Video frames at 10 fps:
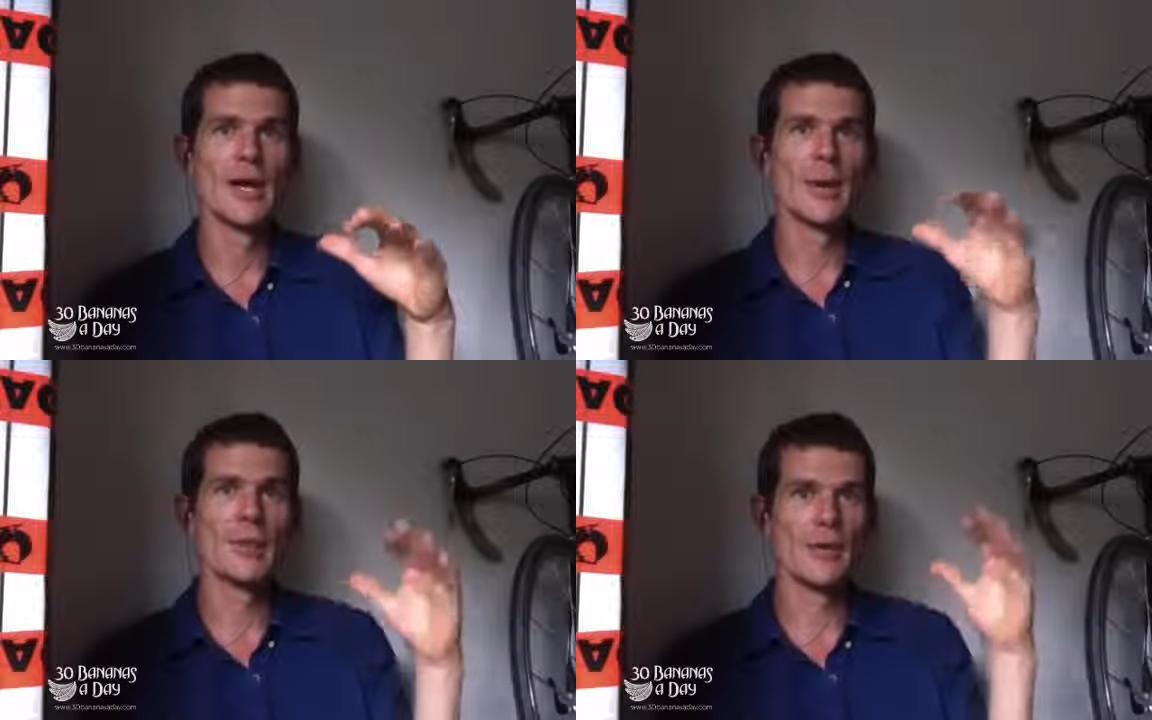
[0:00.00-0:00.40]

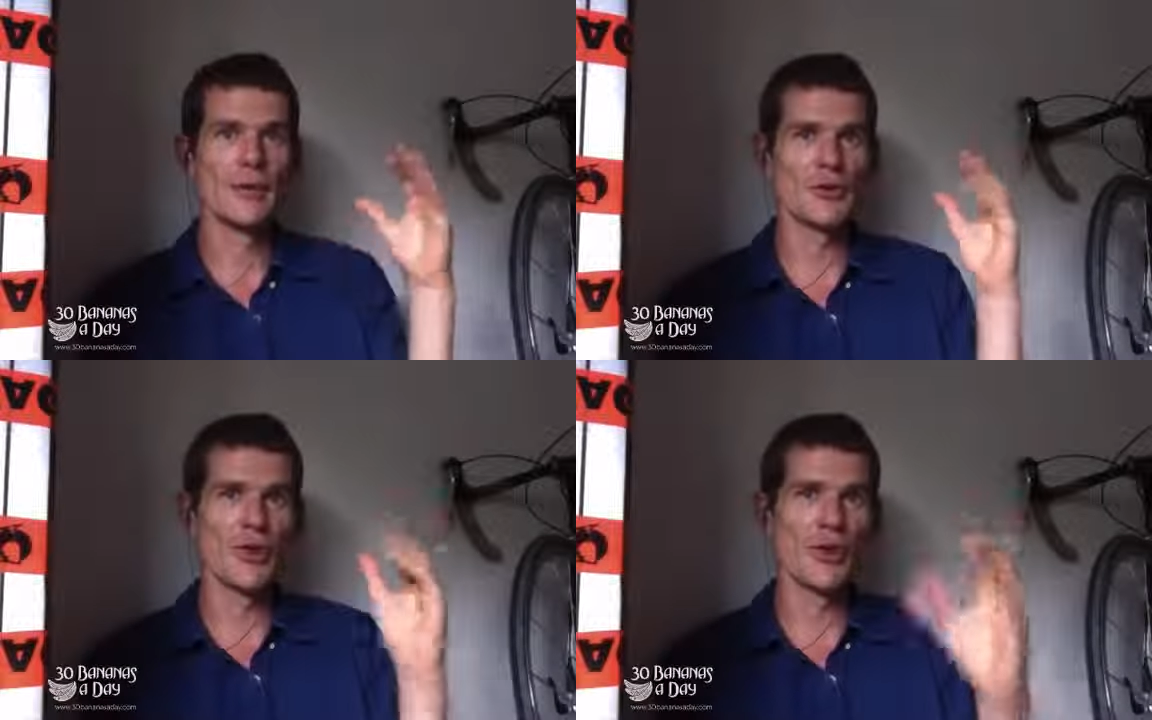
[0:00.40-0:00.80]
but if
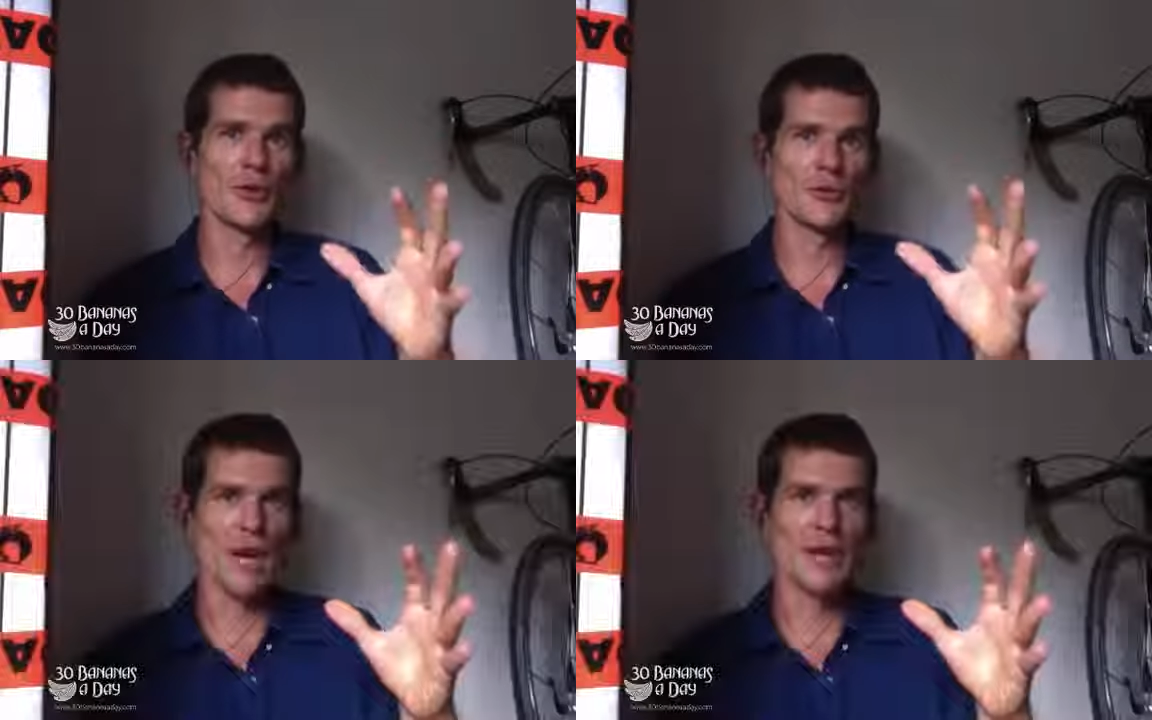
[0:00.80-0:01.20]
you try and do
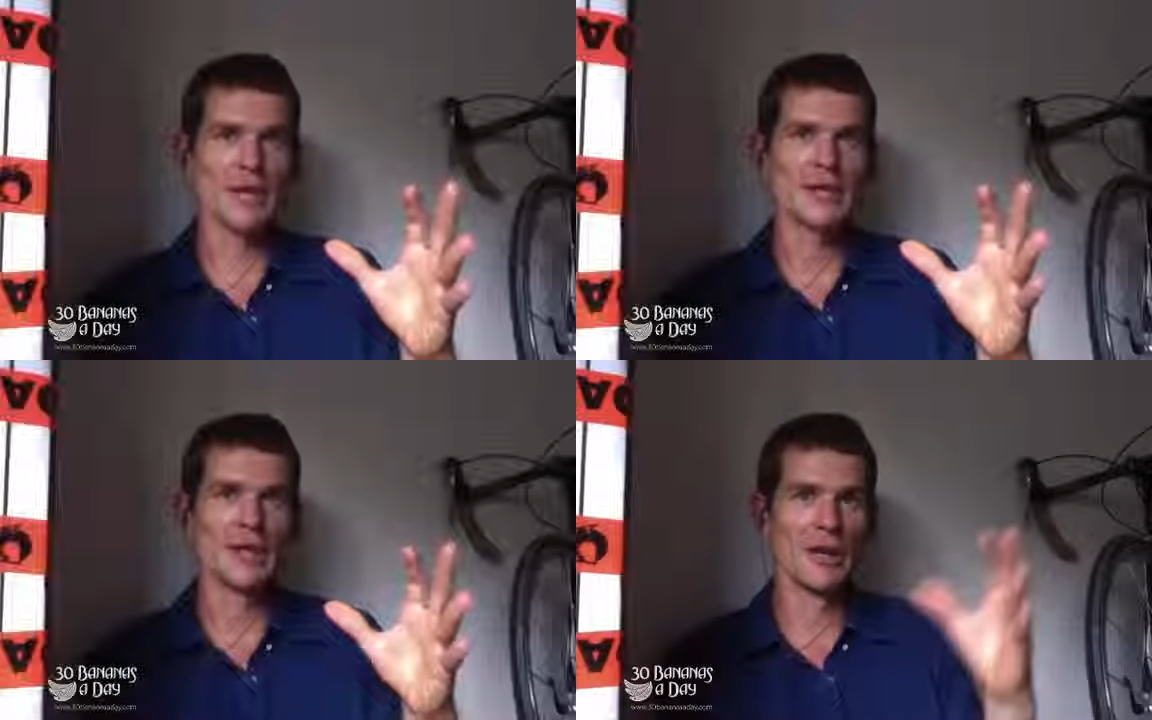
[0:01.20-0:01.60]

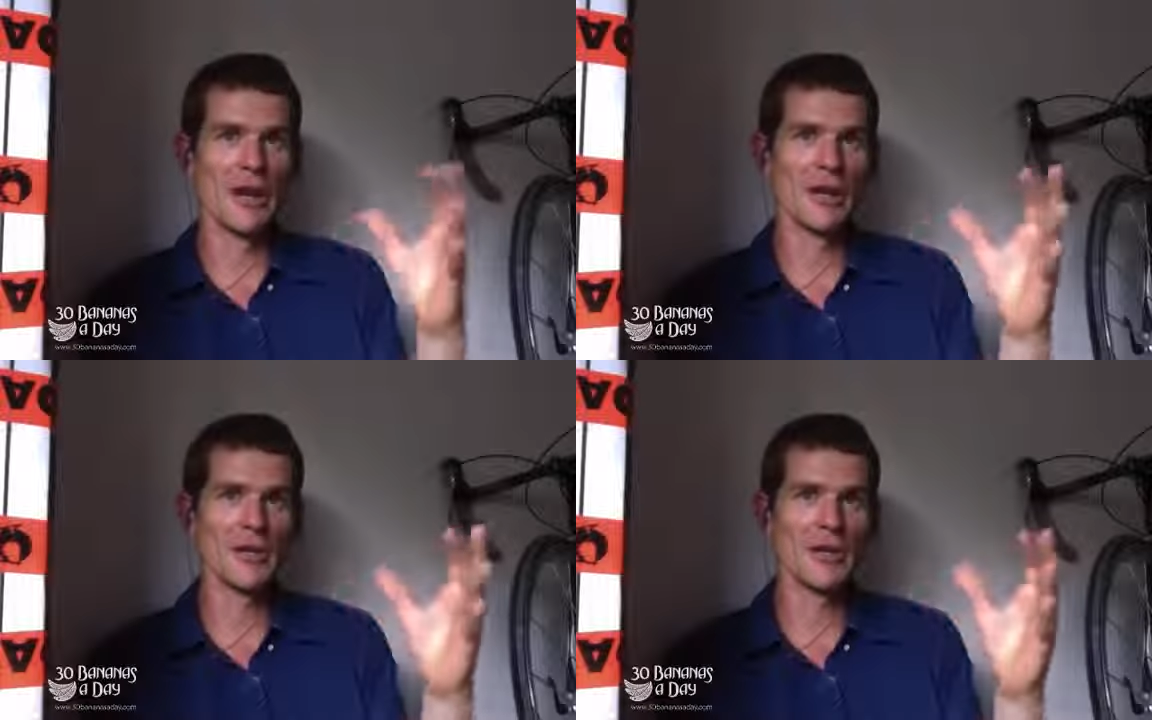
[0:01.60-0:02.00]
running a
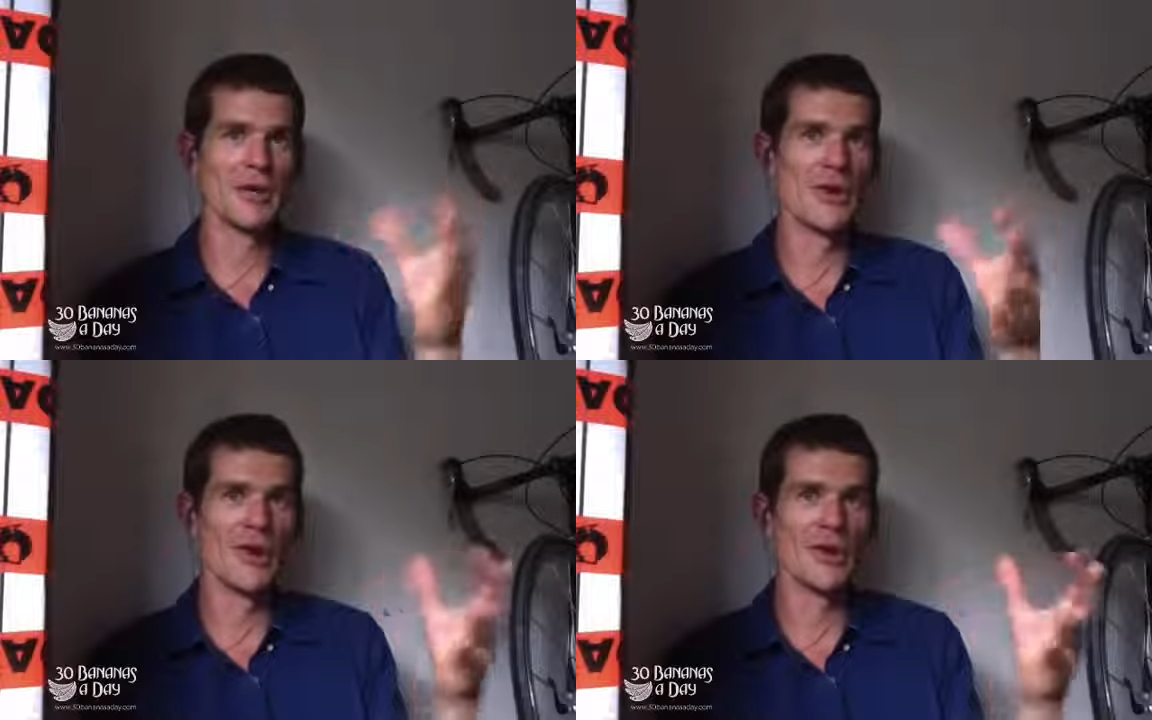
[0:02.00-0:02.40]
lot when you're
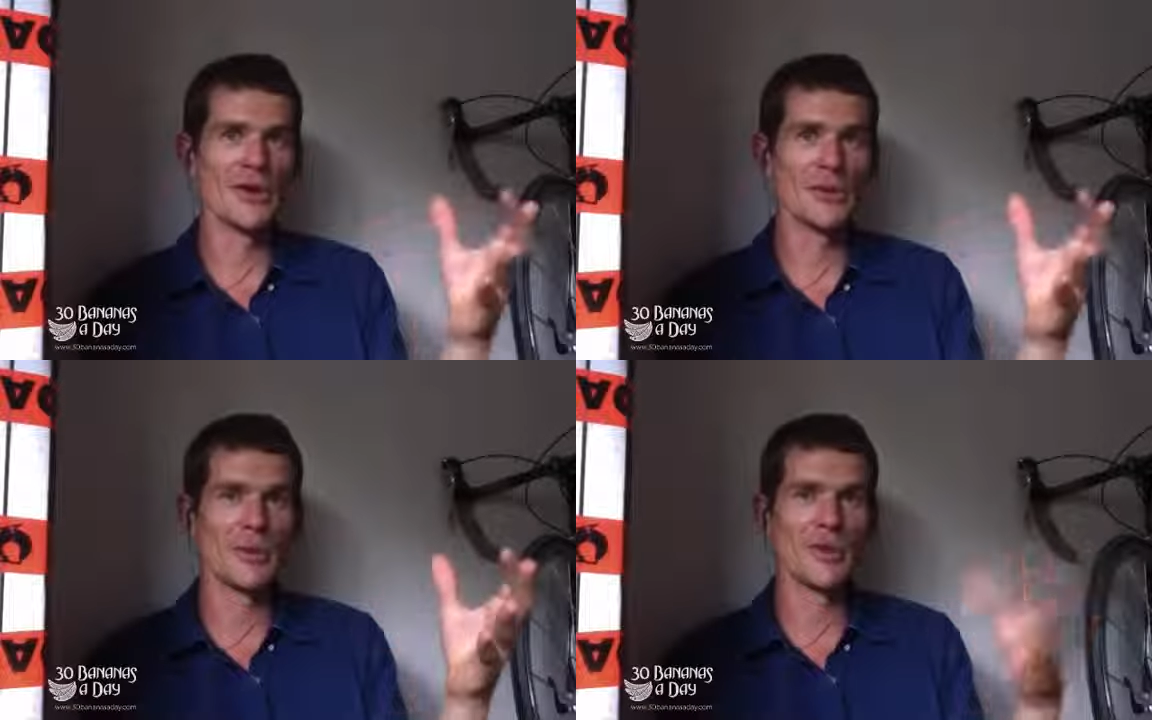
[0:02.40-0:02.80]
not
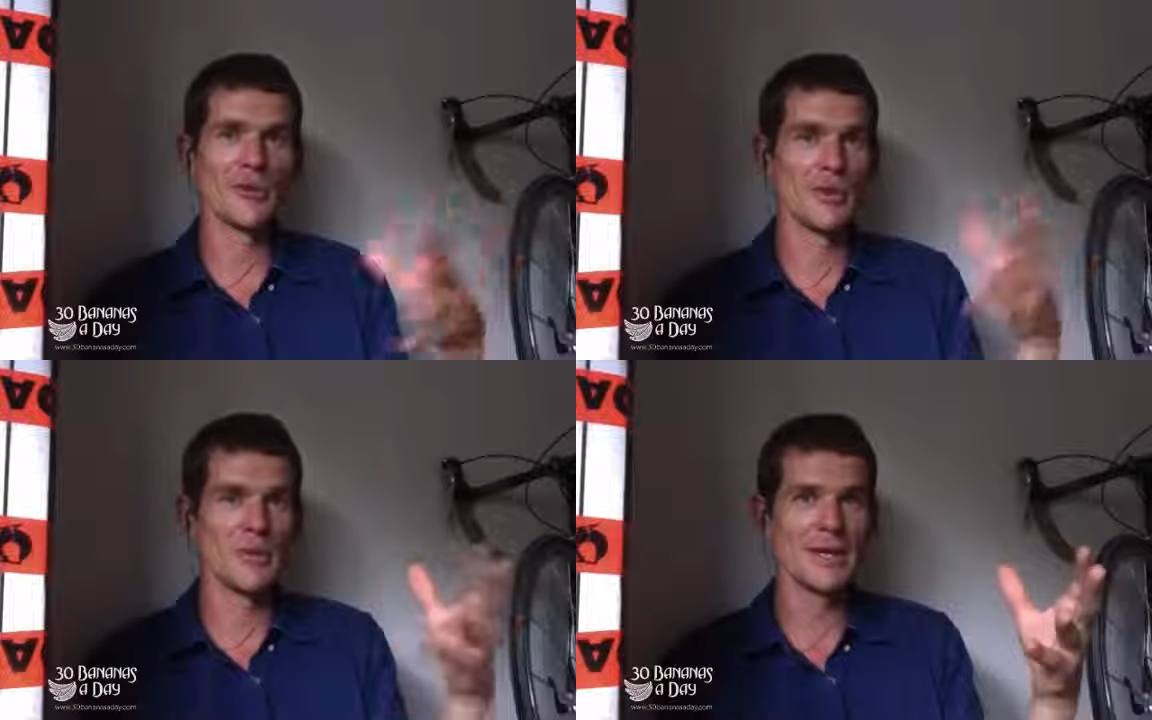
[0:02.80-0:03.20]
when you're a
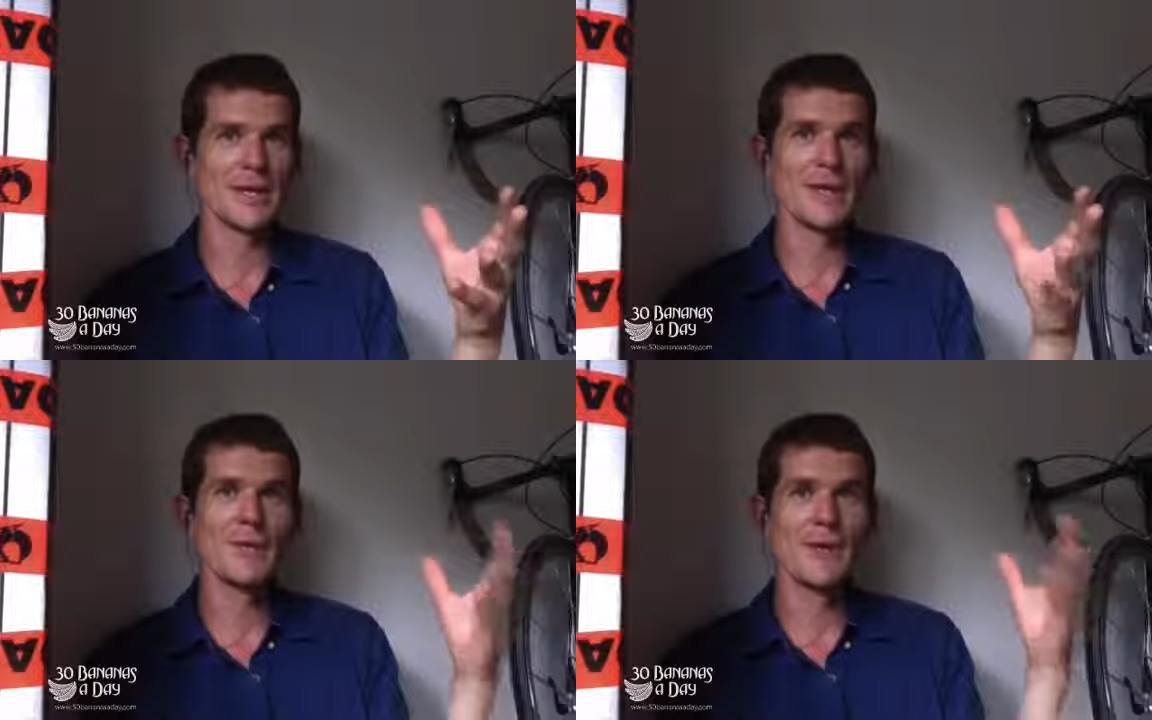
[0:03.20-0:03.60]
newbie,
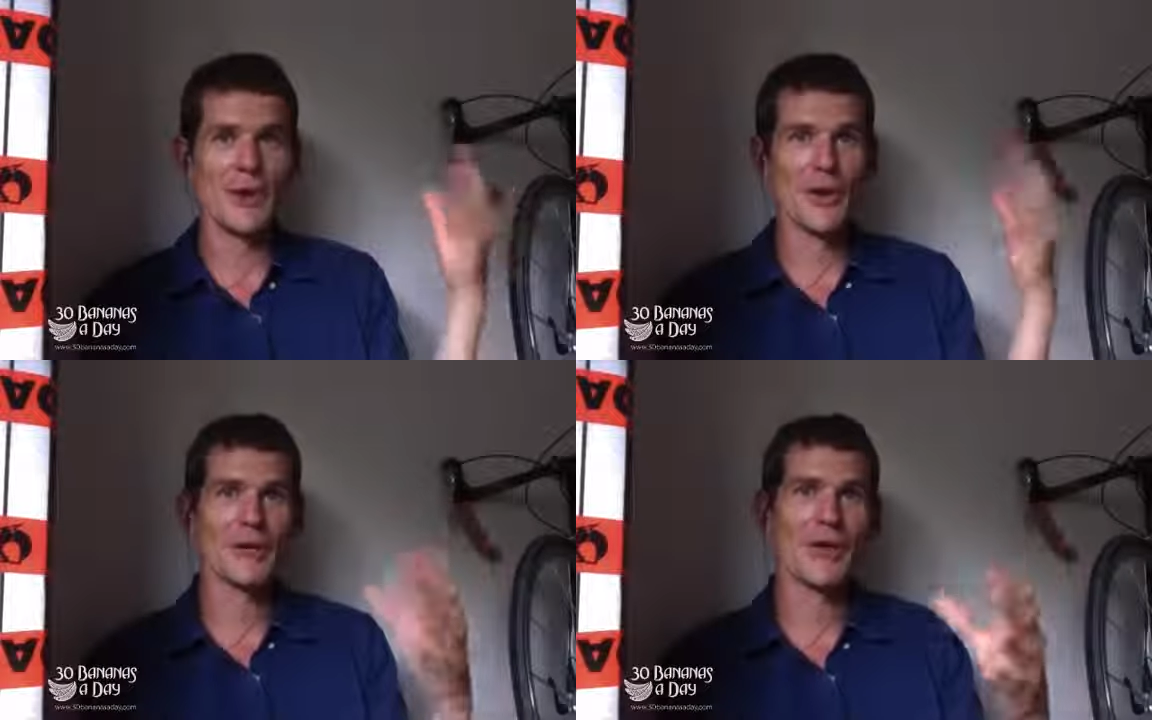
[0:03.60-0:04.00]
you're
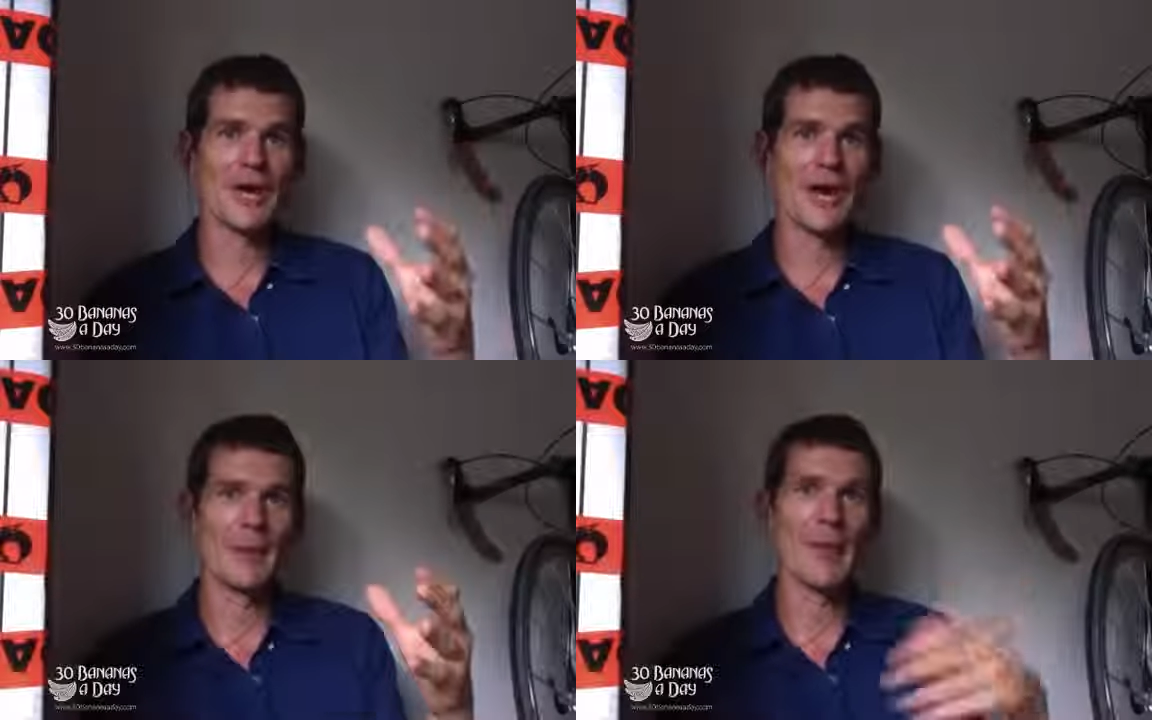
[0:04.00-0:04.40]
going to fuck up.